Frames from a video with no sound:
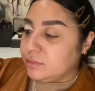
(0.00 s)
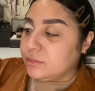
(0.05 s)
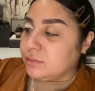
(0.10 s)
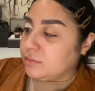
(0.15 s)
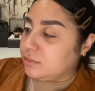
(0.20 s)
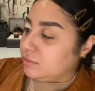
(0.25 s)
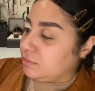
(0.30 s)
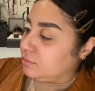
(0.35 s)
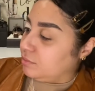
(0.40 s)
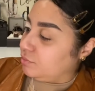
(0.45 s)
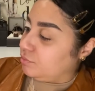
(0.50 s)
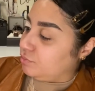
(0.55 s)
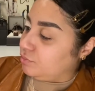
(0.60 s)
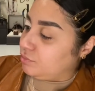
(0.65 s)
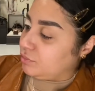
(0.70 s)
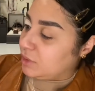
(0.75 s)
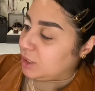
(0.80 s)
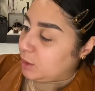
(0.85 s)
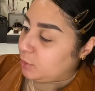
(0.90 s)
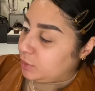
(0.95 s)

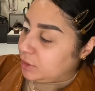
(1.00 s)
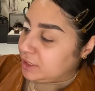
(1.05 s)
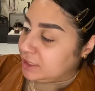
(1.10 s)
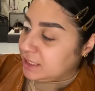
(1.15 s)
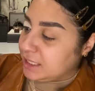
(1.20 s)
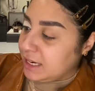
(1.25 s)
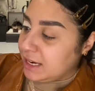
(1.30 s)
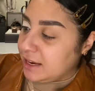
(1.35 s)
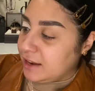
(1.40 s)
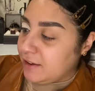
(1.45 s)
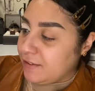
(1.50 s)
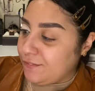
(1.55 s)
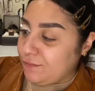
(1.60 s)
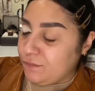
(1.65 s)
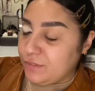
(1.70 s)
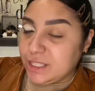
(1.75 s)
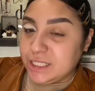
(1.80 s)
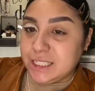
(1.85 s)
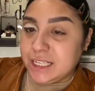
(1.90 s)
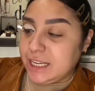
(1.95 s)
I want to take
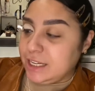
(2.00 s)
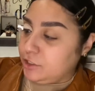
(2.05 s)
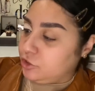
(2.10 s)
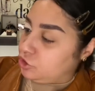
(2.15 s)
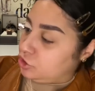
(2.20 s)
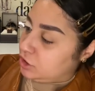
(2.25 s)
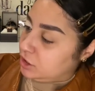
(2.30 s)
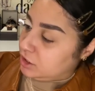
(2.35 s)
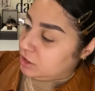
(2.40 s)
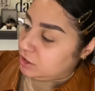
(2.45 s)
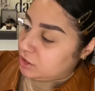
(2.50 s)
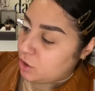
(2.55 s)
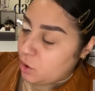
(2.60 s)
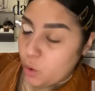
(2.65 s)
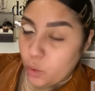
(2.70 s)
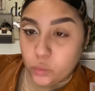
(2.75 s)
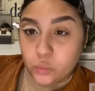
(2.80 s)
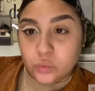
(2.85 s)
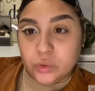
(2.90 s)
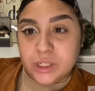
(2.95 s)
Invitation
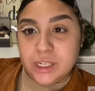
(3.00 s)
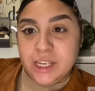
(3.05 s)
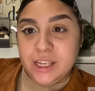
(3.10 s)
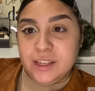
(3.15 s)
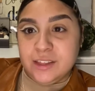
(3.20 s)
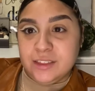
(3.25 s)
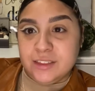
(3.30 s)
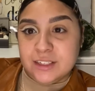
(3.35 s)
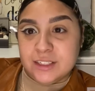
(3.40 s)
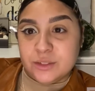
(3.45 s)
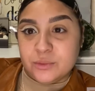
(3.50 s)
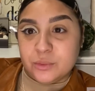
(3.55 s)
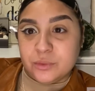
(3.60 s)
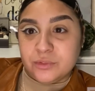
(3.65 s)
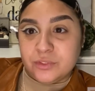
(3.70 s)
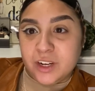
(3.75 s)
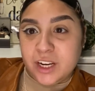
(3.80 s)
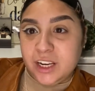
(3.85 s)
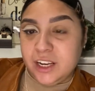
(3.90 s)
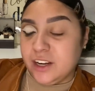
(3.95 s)
Only, this one
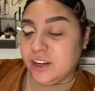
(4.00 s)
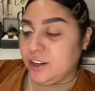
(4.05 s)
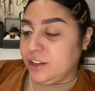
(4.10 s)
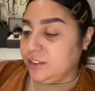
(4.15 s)
right here.